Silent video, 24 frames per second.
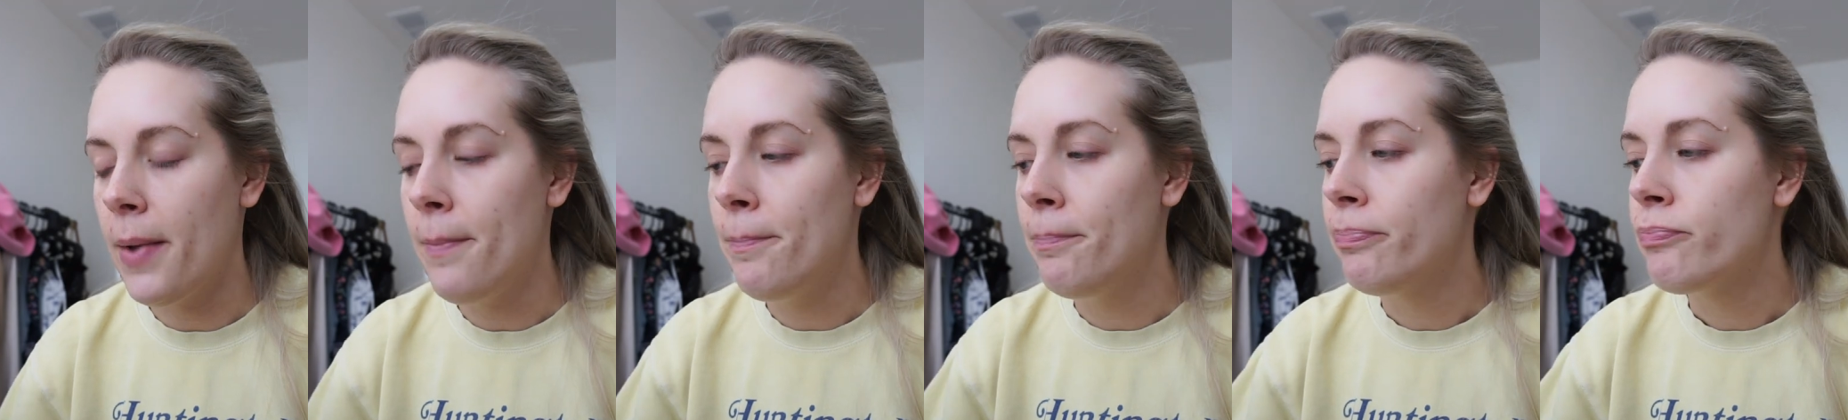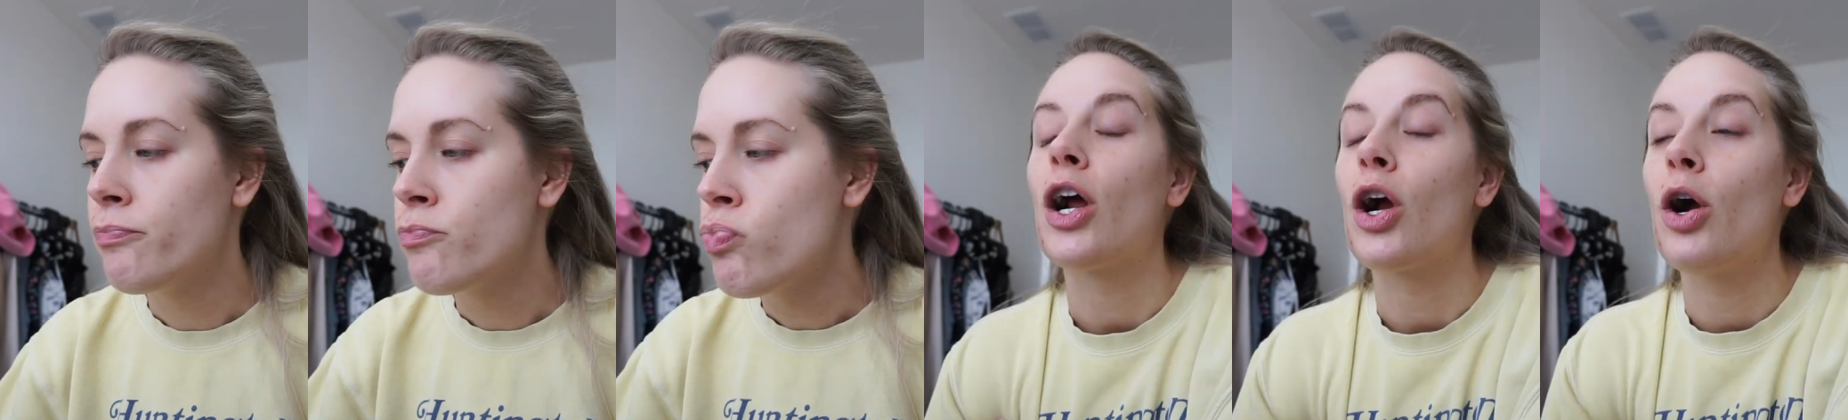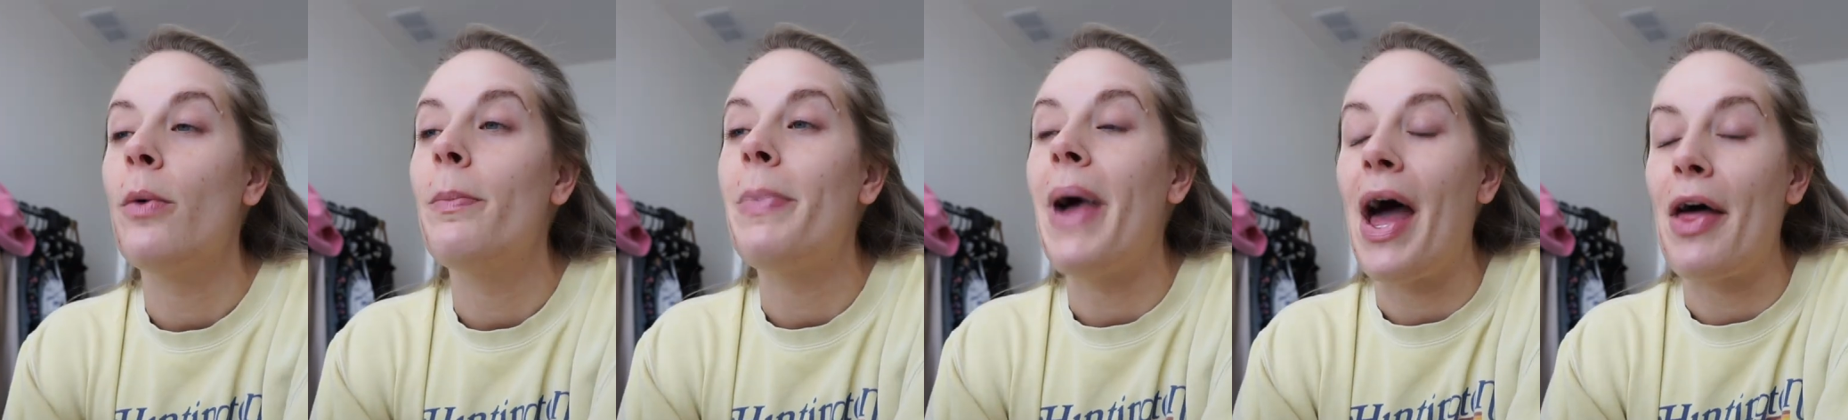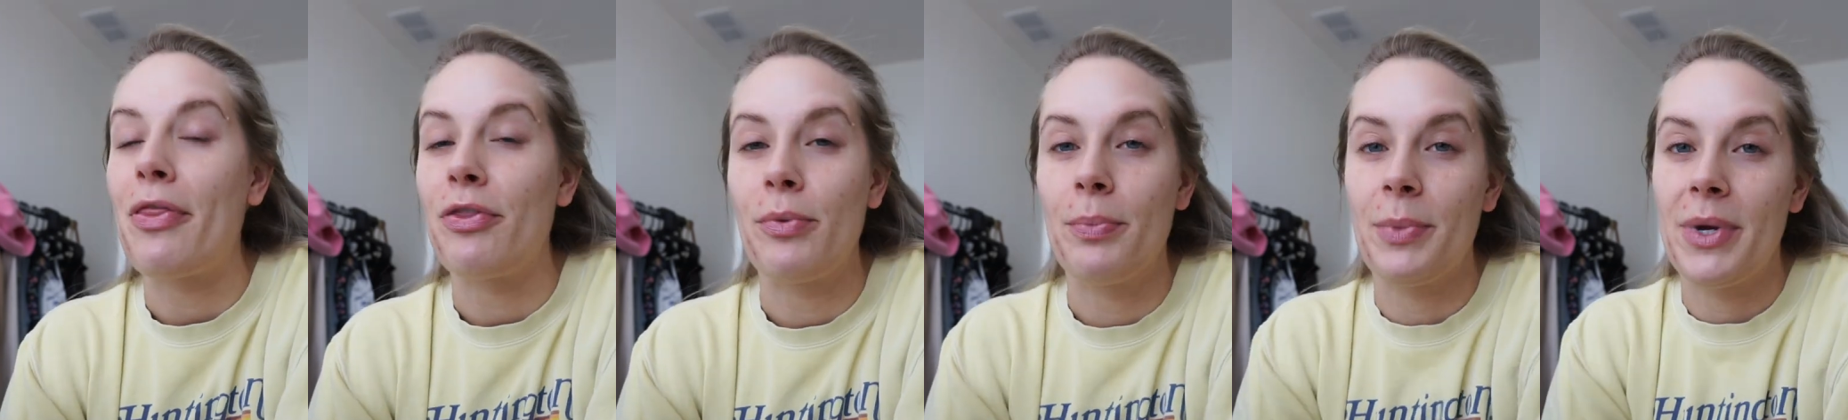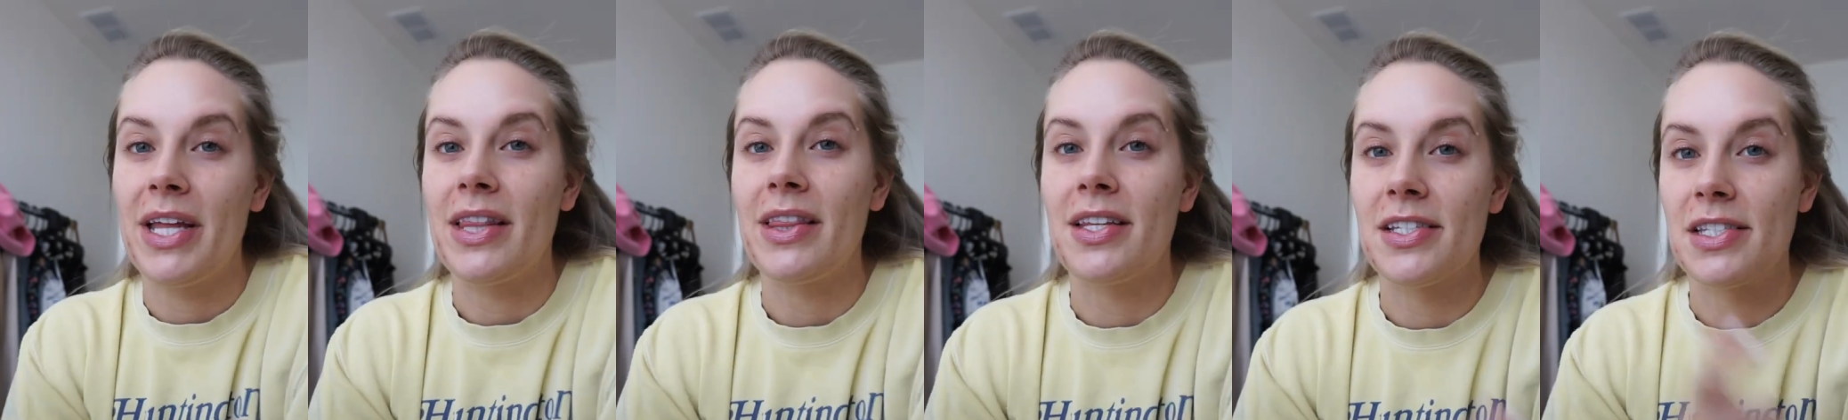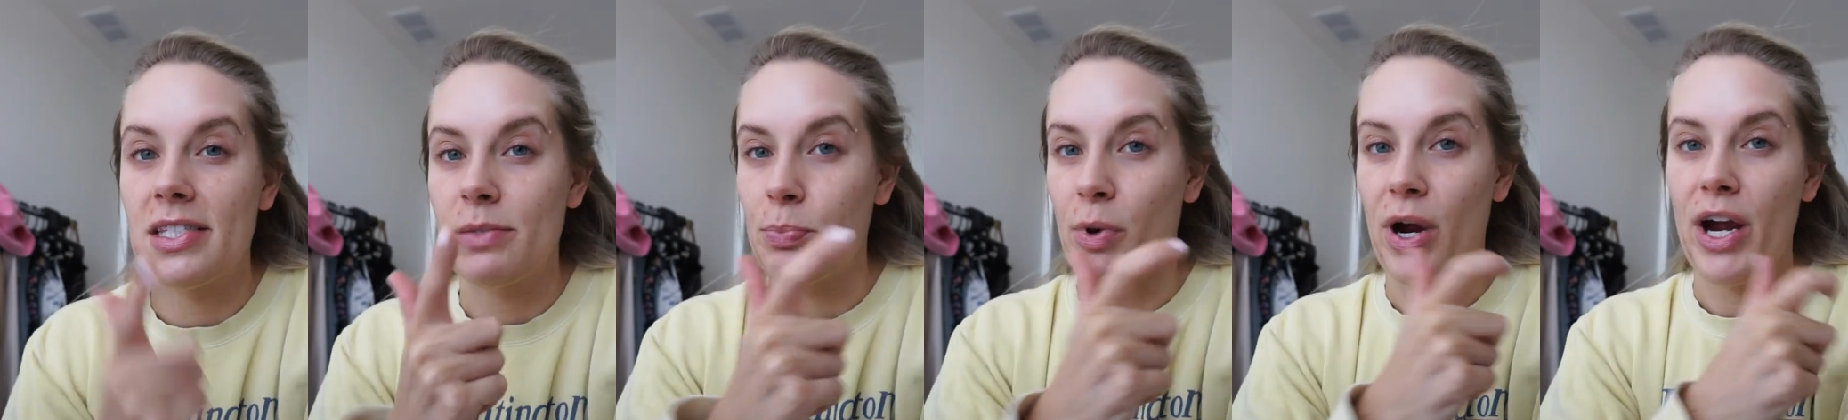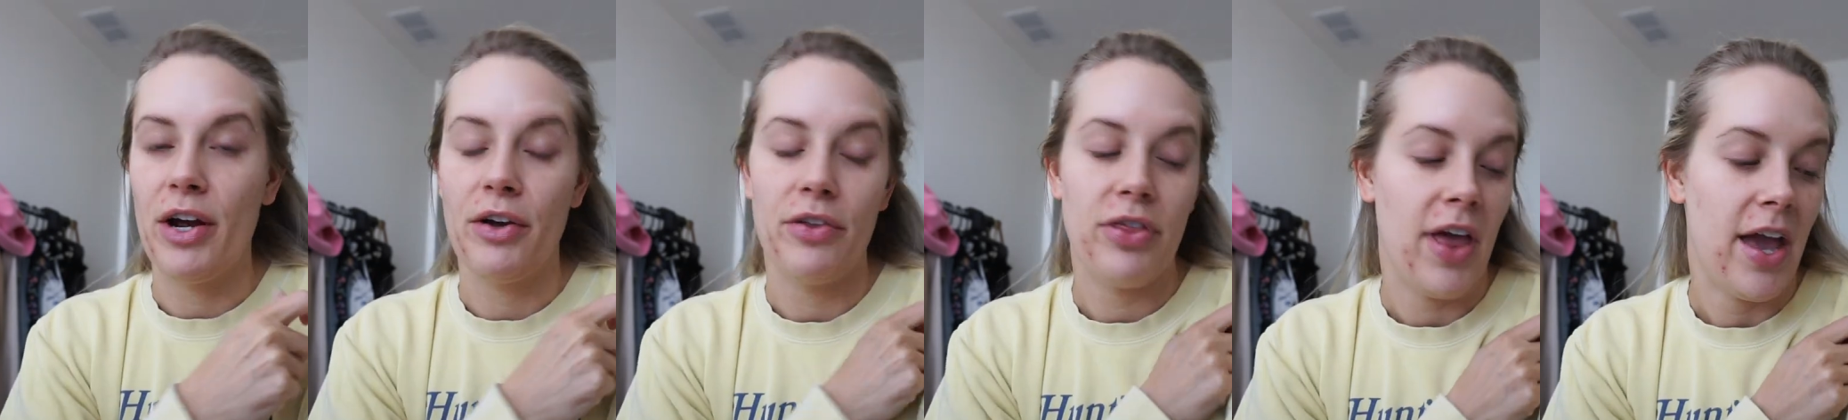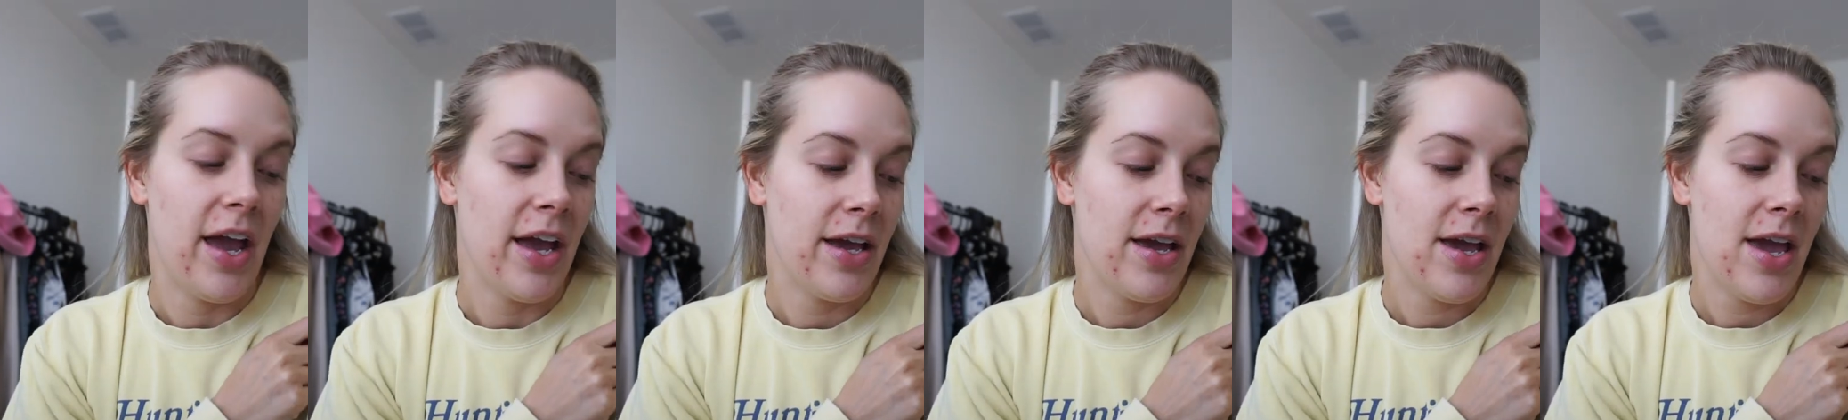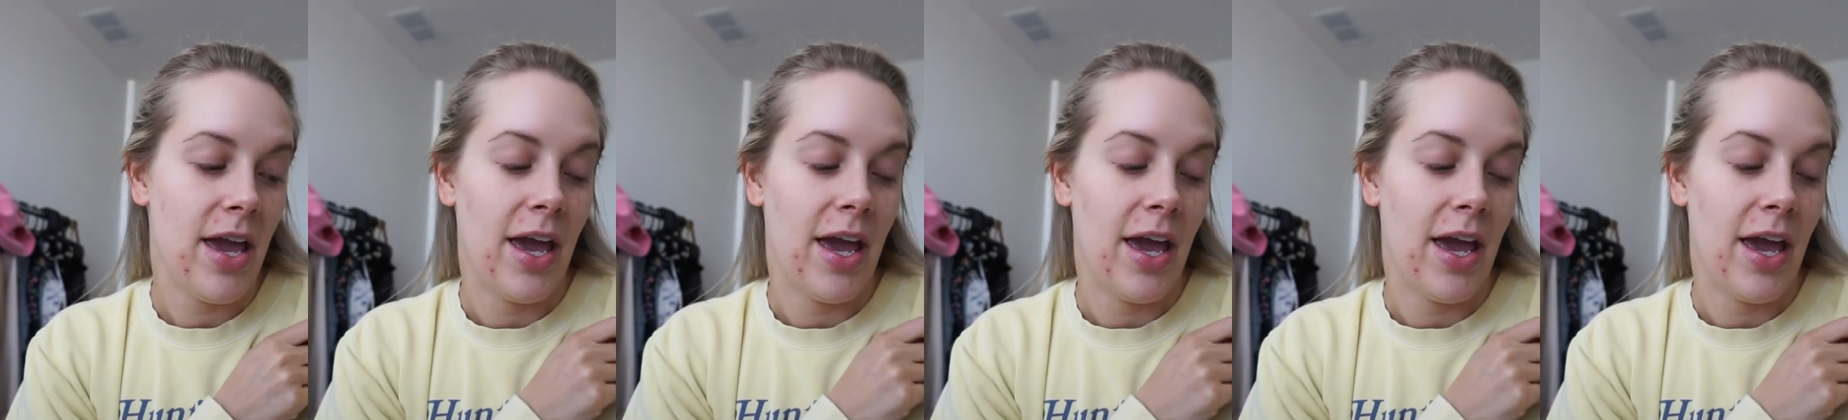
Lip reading: In our old bathroom, we had this sprayer thing